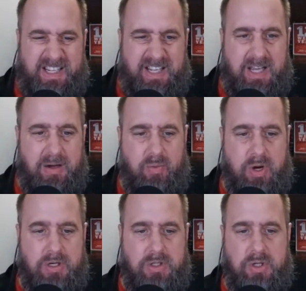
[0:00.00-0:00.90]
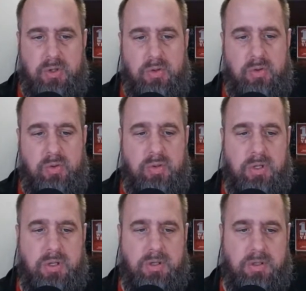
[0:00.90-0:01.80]
one, two,
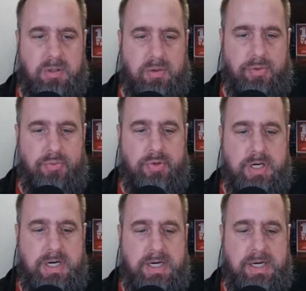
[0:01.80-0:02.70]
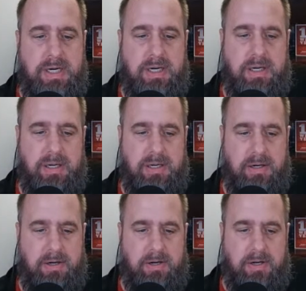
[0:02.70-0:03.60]
three,
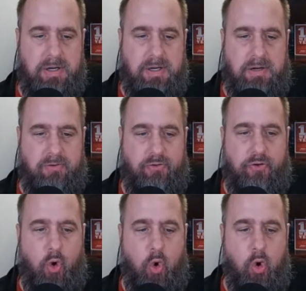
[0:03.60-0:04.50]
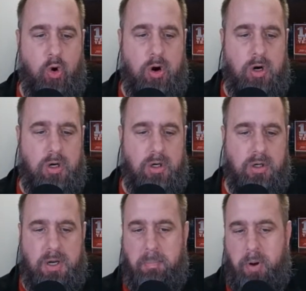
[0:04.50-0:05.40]
four
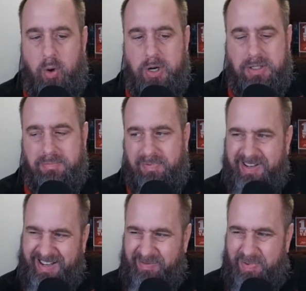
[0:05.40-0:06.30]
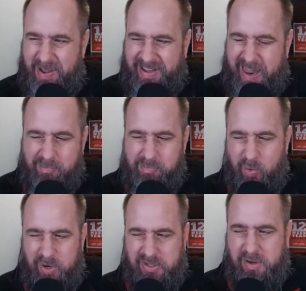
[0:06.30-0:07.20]
components. And you probably got a
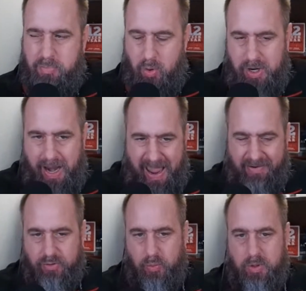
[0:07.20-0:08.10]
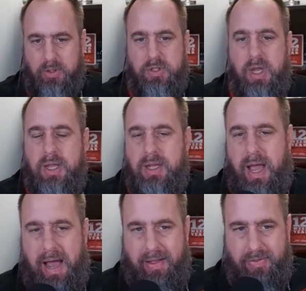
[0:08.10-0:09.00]
bonus component afterwards
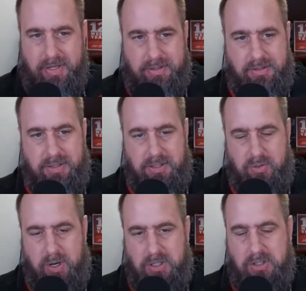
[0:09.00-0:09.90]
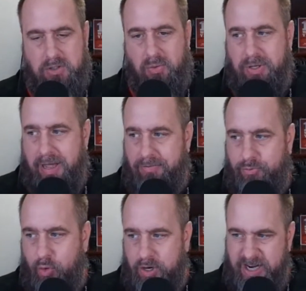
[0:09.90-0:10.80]
on this situation. So we got
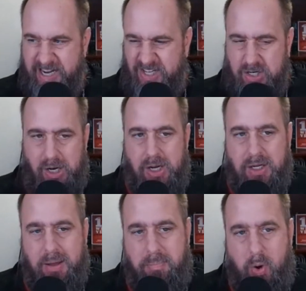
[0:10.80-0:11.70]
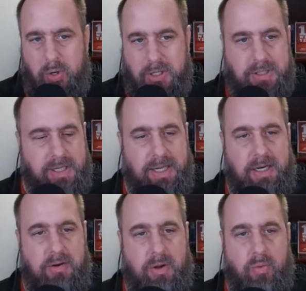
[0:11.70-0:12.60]
four-ish components in
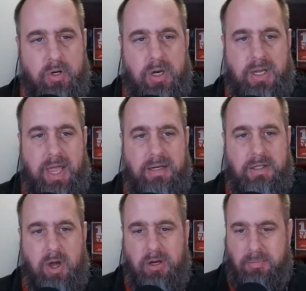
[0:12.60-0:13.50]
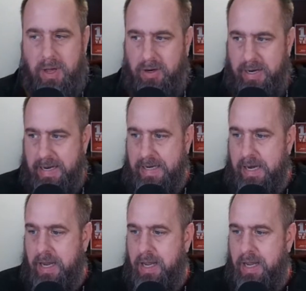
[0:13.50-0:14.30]
here that we're going to kind of talk about in